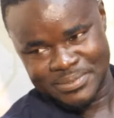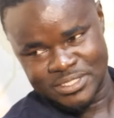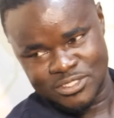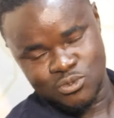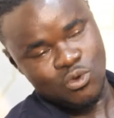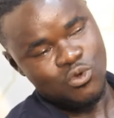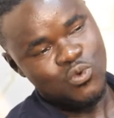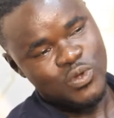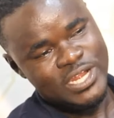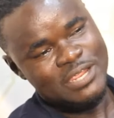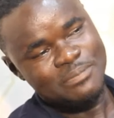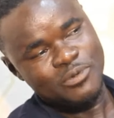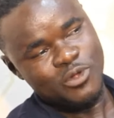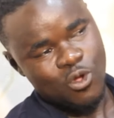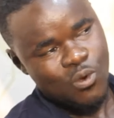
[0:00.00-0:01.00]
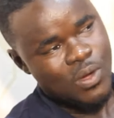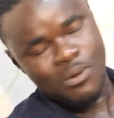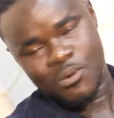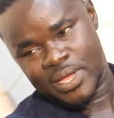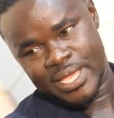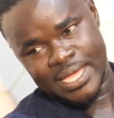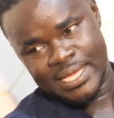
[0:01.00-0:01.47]
Nti won no nim de okwa
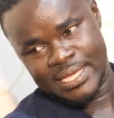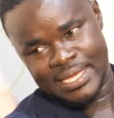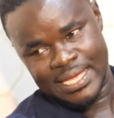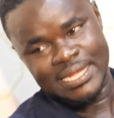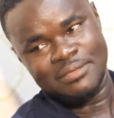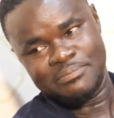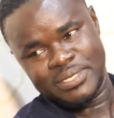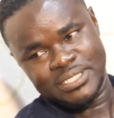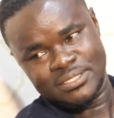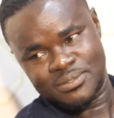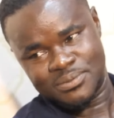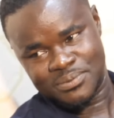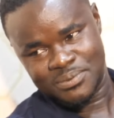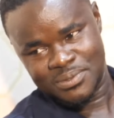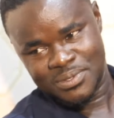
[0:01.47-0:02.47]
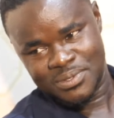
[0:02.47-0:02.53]
kwa ye enemies no.